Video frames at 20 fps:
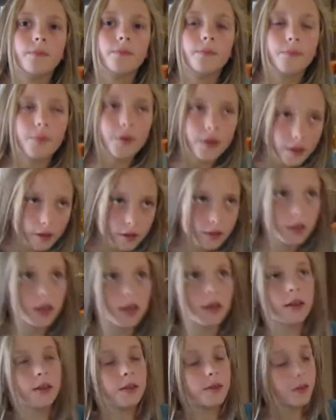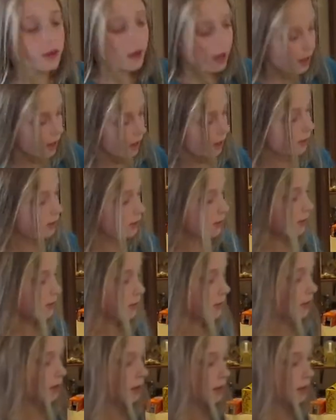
Peeling the eggs.